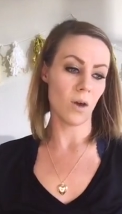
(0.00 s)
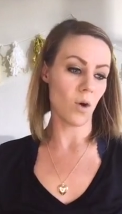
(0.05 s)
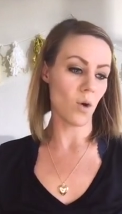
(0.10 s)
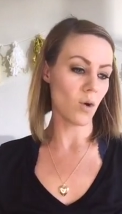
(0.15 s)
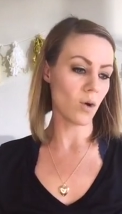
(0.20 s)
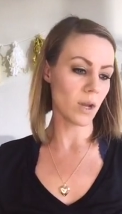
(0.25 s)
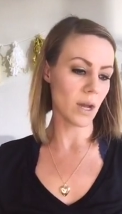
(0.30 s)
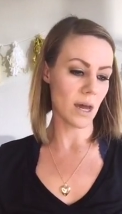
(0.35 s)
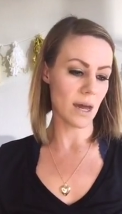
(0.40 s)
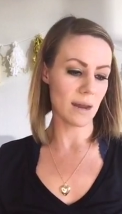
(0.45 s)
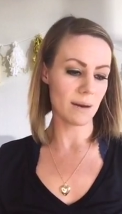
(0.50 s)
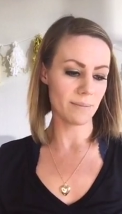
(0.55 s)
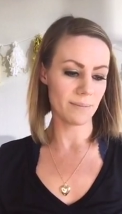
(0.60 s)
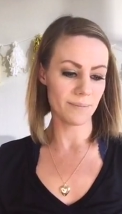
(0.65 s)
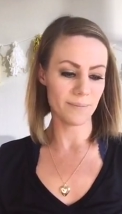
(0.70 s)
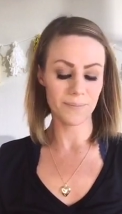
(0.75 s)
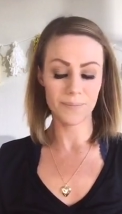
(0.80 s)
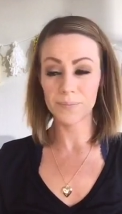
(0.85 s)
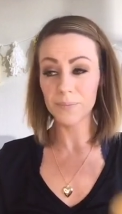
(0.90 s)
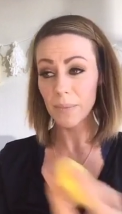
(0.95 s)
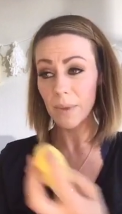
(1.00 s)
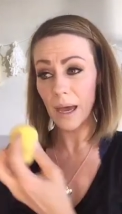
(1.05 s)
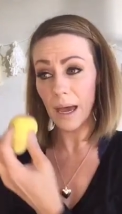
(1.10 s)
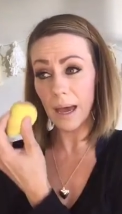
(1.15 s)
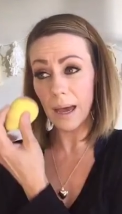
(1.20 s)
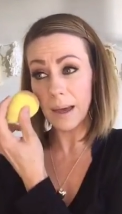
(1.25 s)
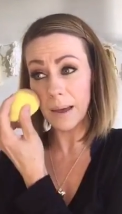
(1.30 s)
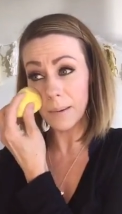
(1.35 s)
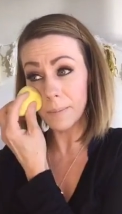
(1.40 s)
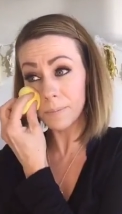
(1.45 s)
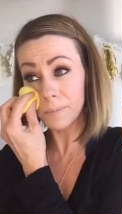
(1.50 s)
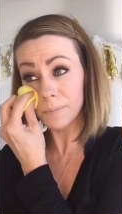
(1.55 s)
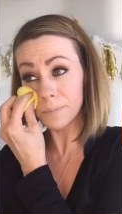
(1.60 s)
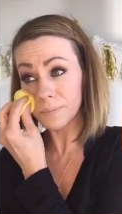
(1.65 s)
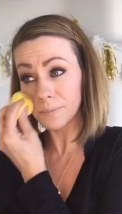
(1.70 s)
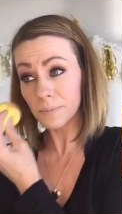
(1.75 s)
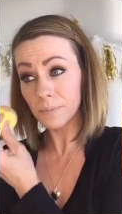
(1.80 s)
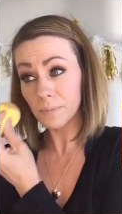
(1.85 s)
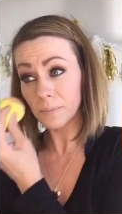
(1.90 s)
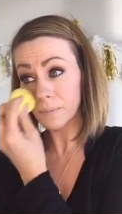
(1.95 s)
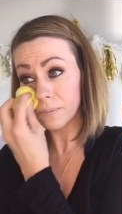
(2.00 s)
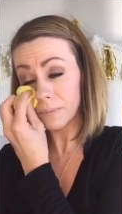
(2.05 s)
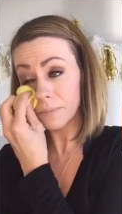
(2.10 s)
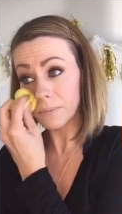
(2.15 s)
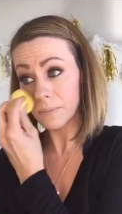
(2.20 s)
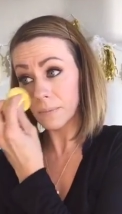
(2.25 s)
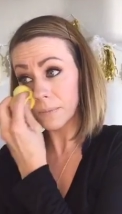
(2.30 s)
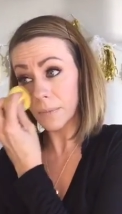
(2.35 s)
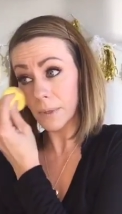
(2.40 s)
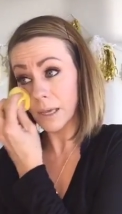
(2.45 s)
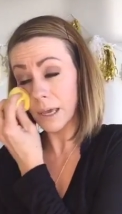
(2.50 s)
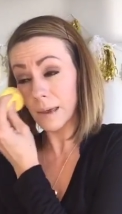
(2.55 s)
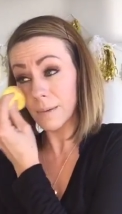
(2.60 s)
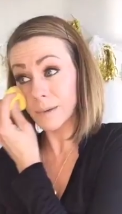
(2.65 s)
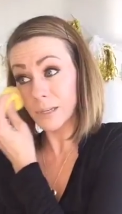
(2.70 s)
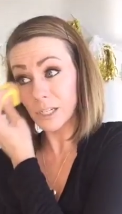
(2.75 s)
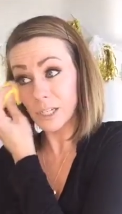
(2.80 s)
Hold on. Um, I've